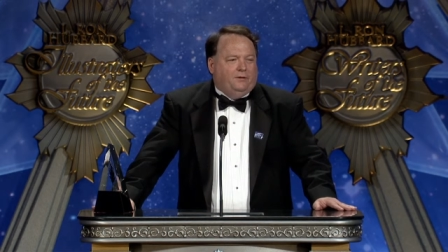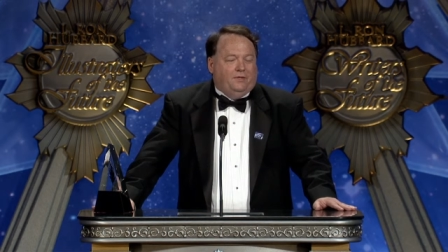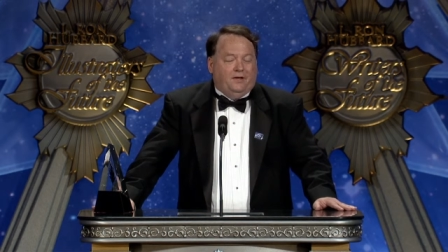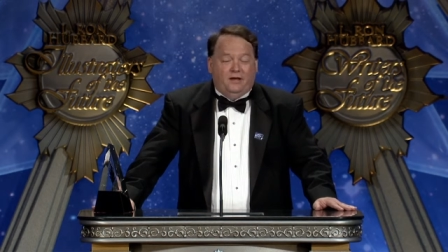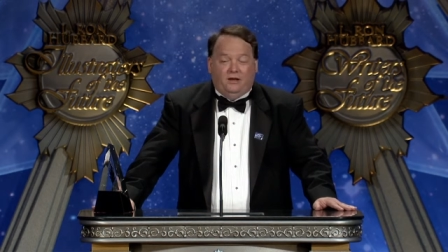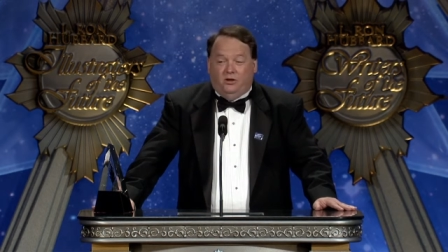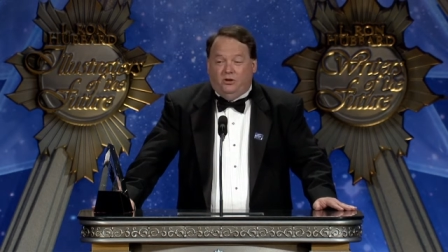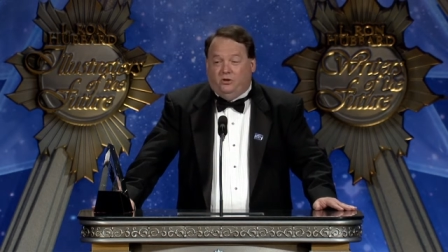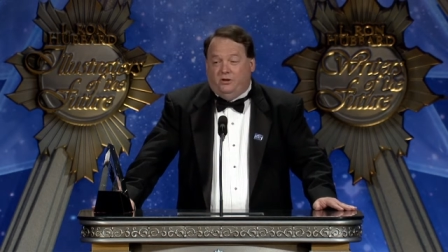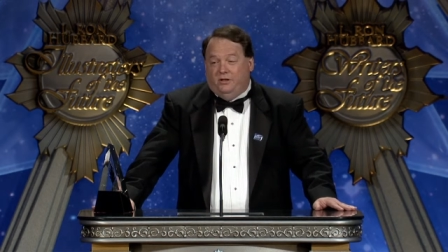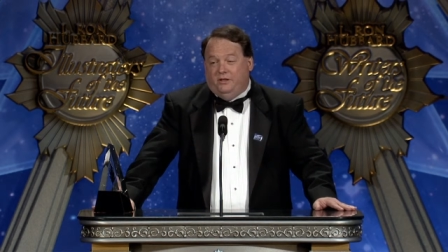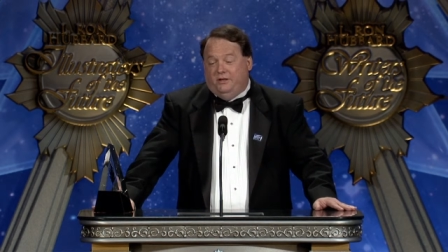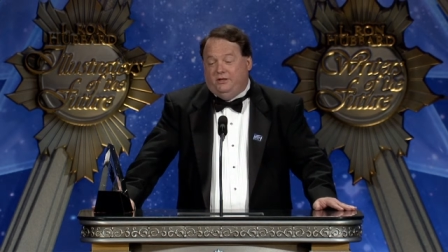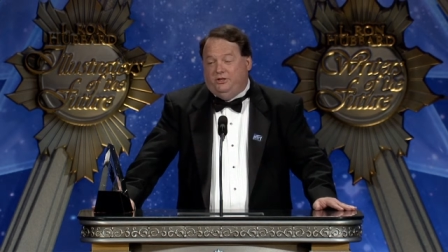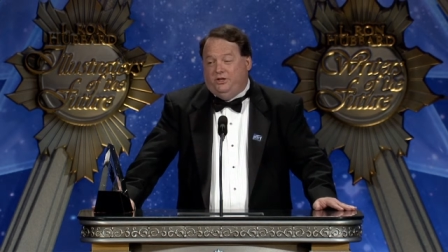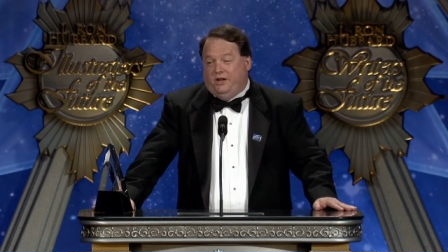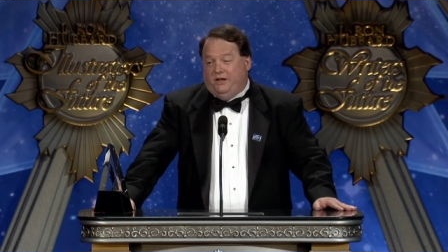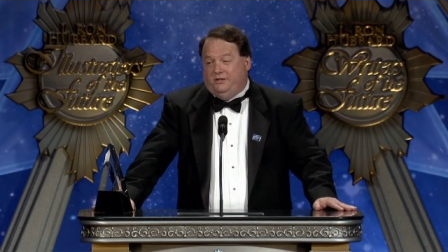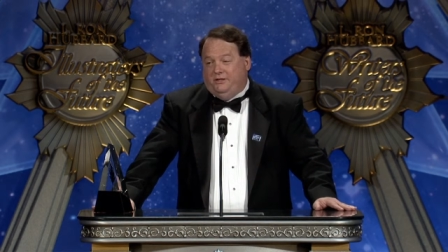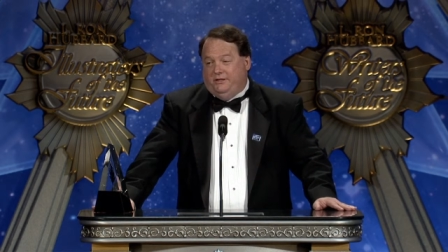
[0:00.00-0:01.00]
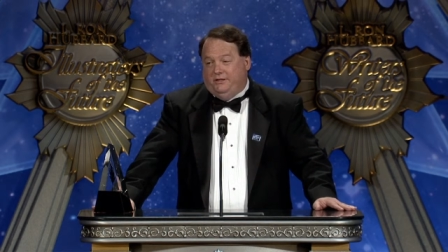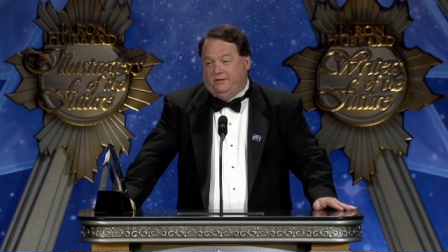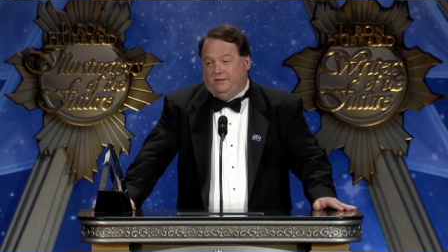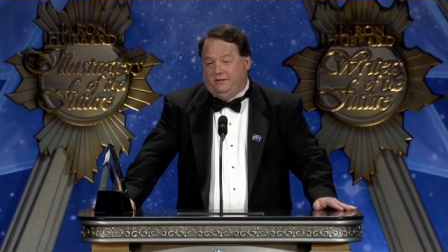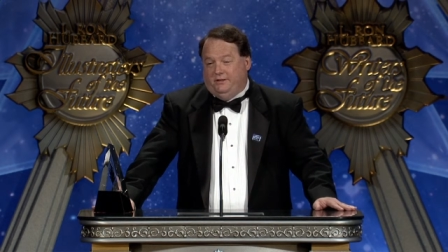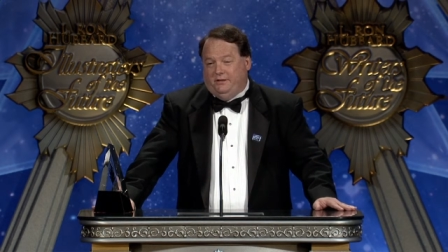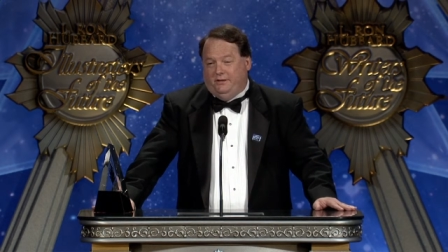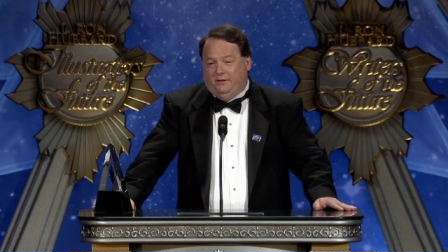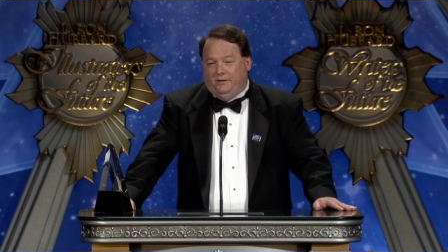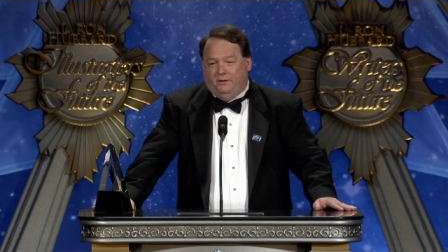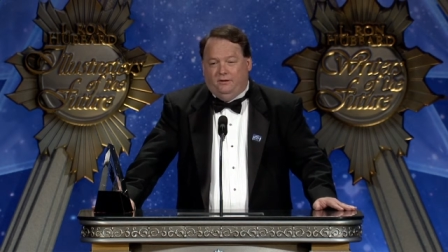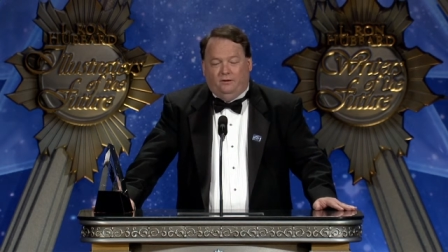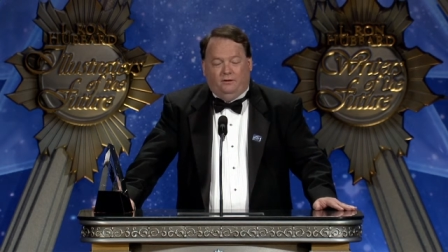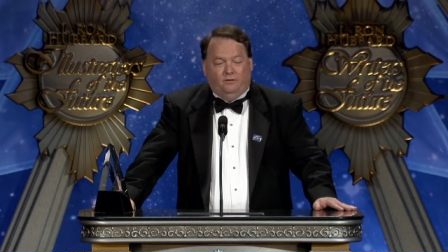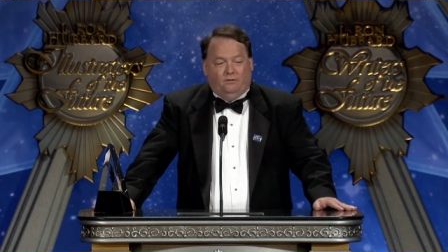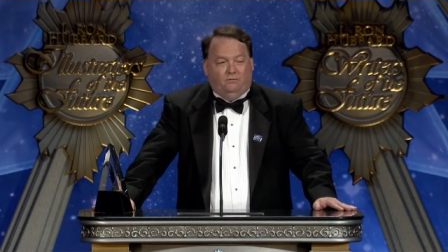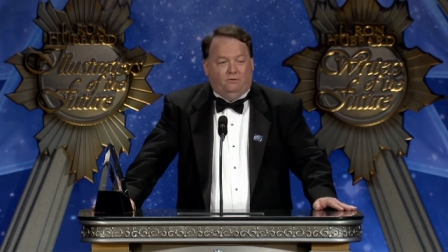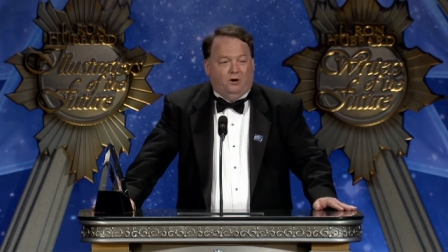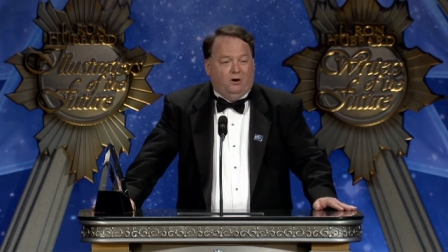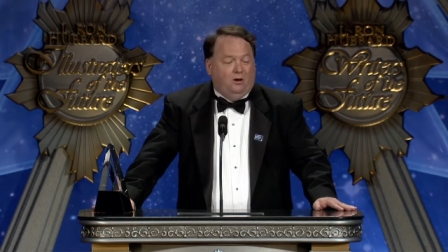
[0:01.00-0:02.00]
Thank you to the judges
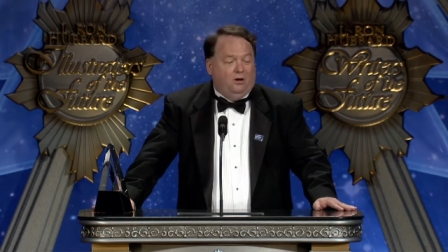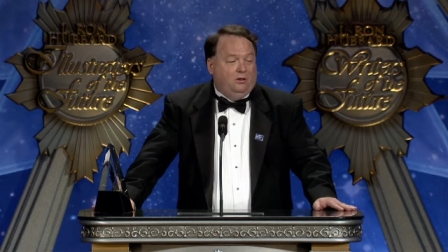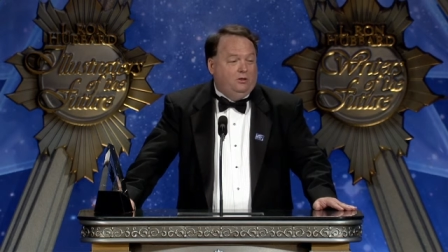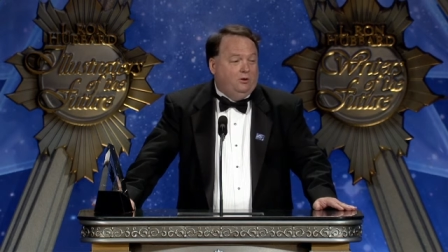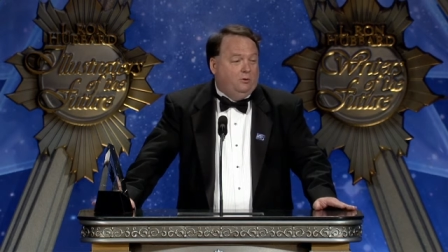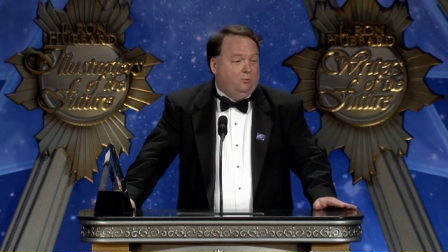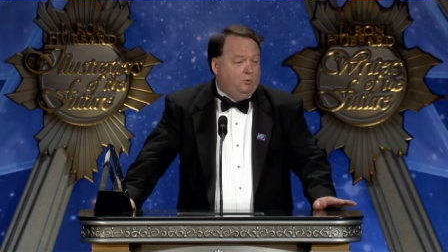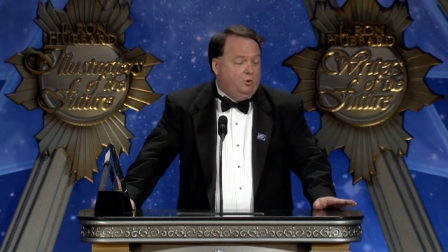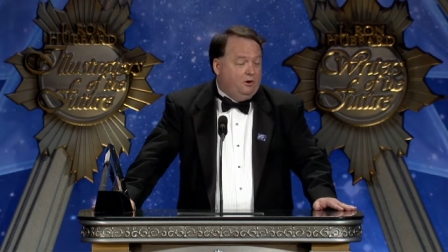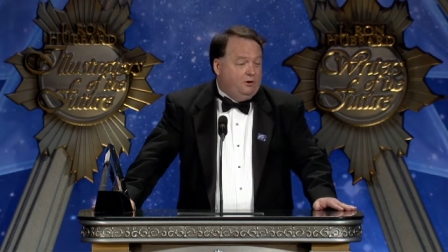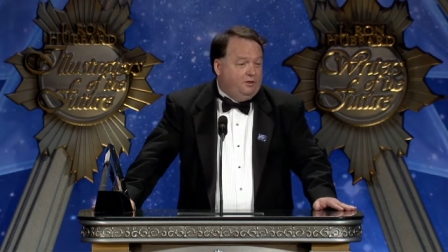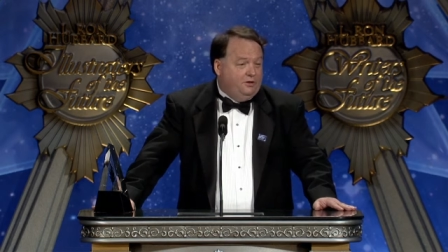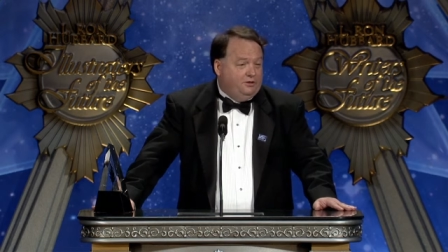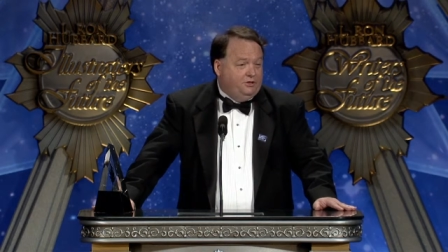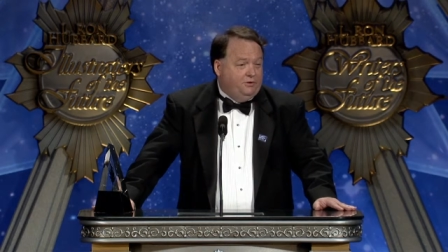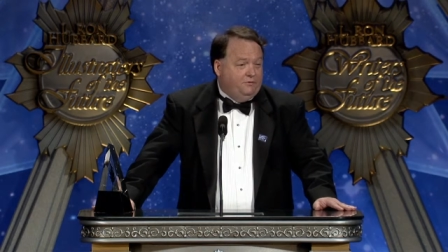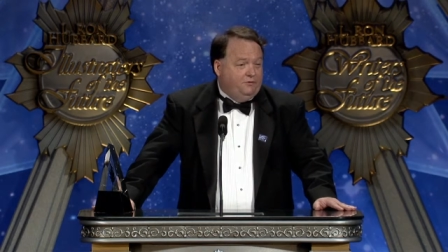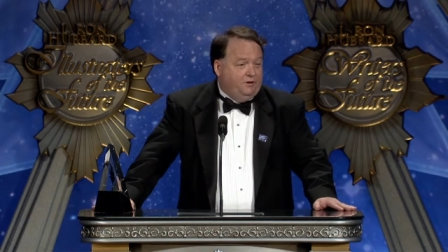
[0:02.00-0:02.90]
for all the work that